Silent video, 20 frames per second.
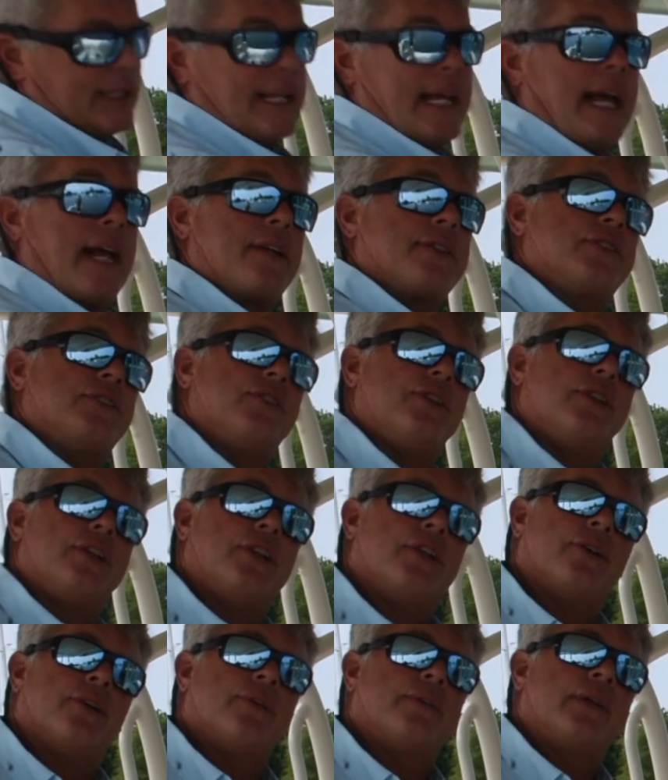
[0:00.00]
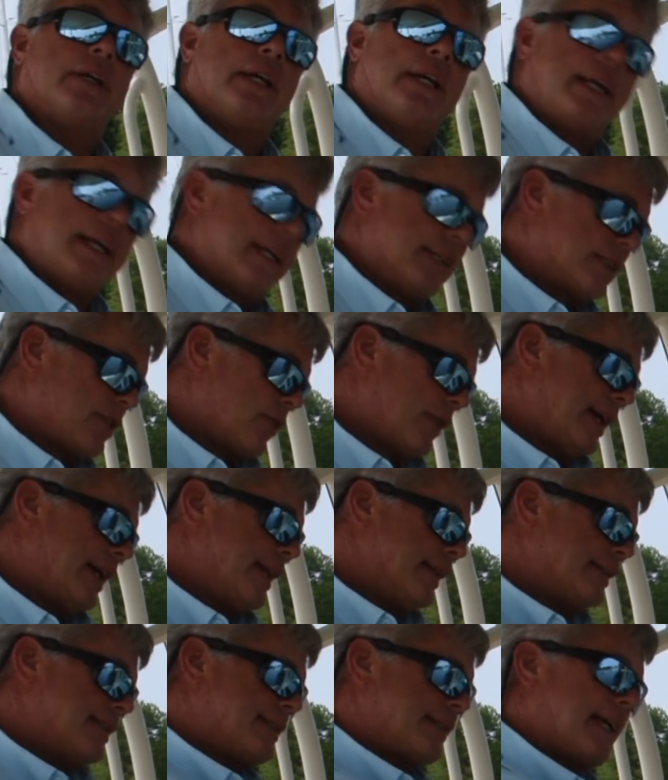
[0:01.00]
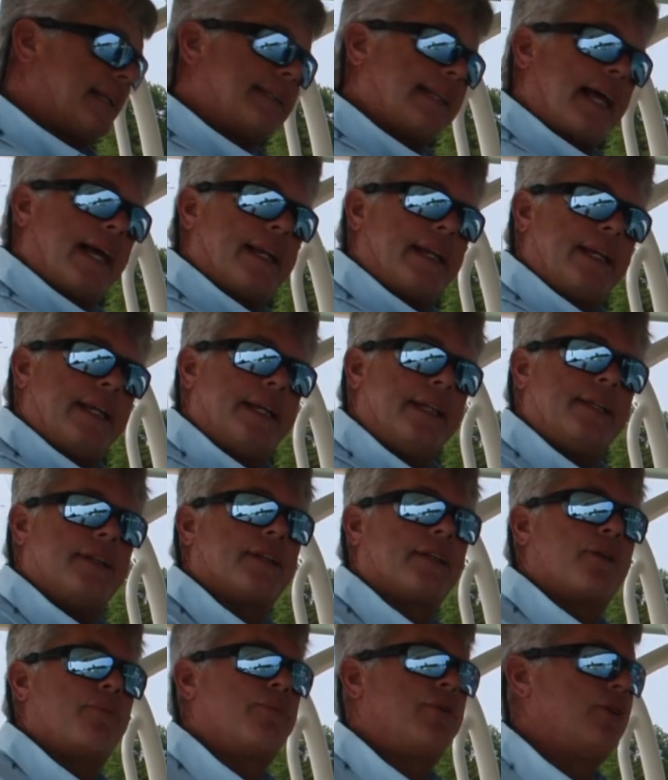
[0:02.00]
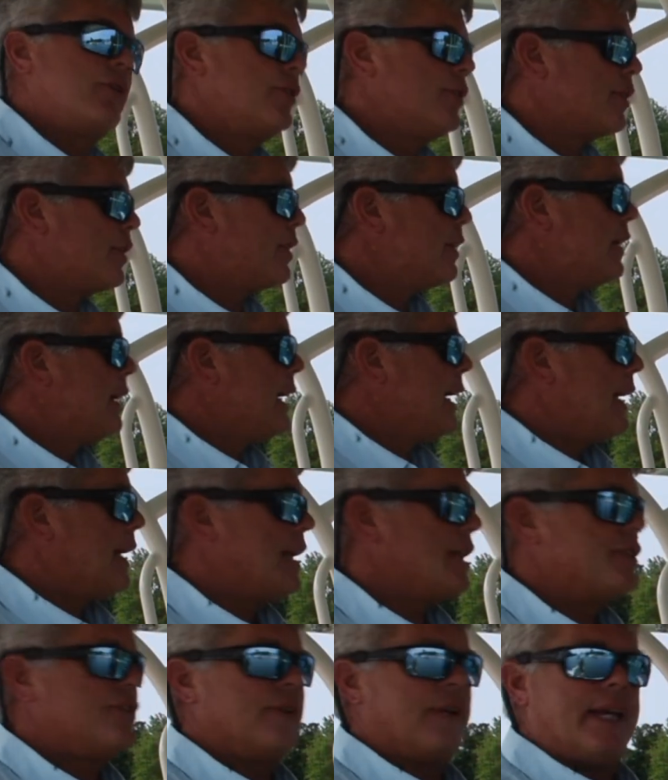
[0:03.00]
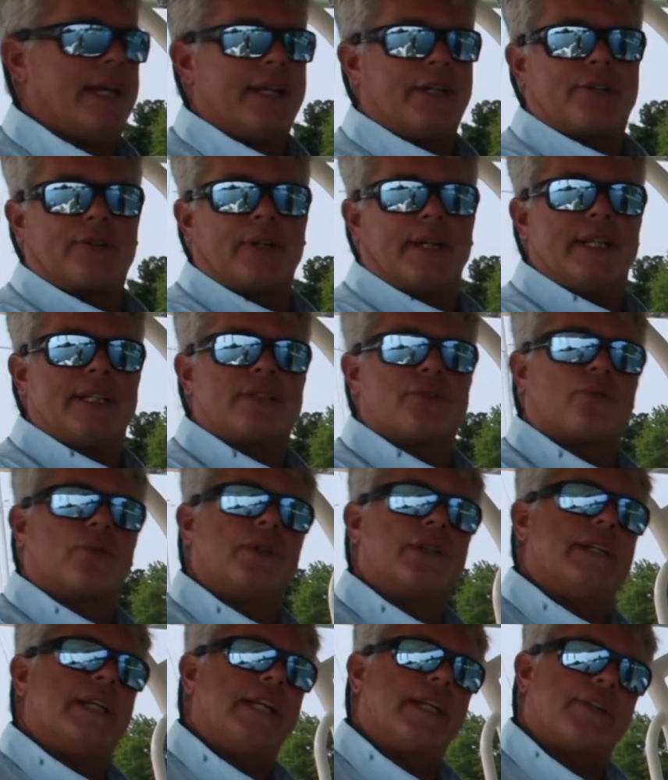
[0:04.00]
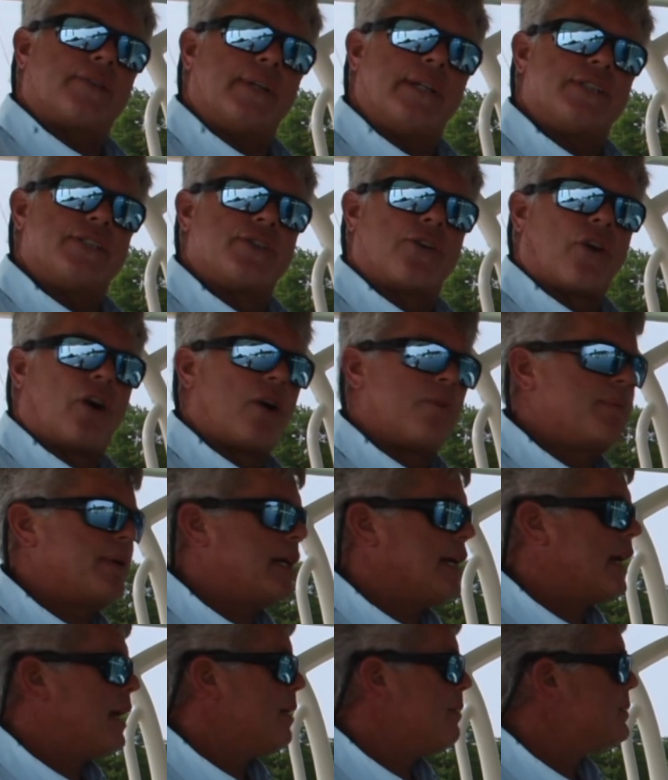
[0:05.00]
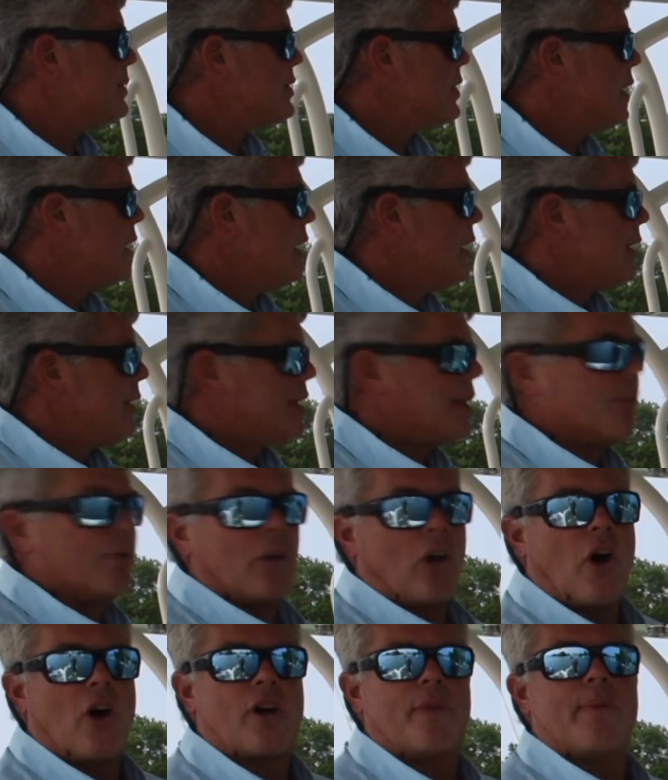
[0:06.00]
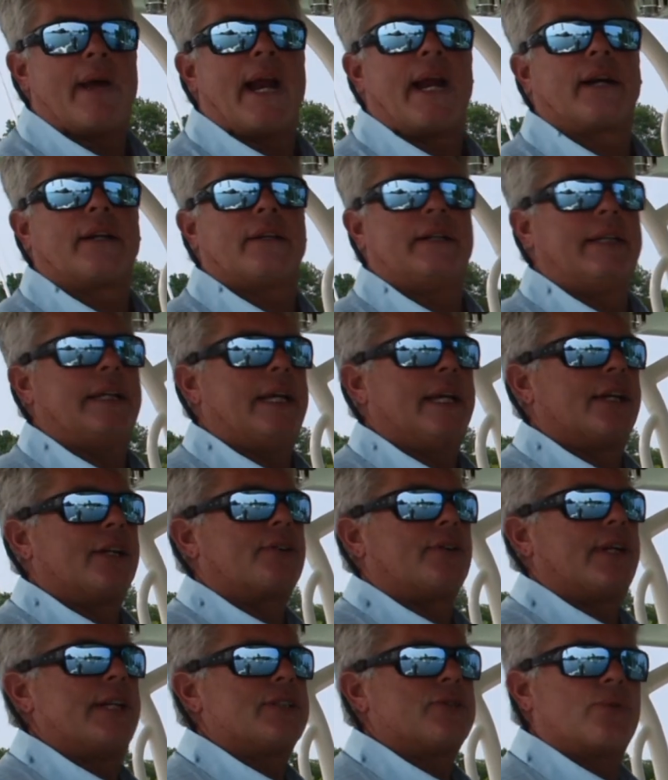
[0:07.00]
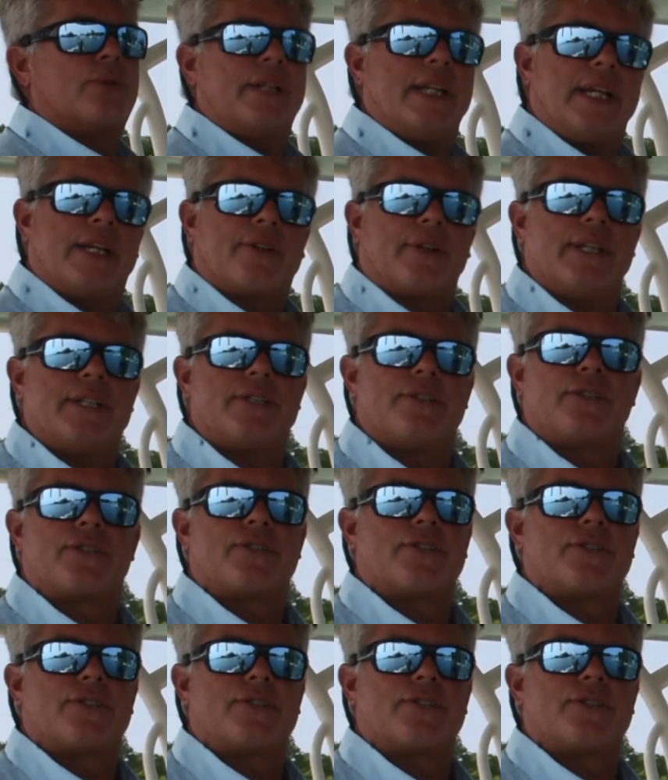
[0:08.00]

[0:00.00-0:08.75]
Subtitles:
allows you to do is go ahead and set that in the computer, and as you increase or decrease your RPMs, they will automatically increase or decrease your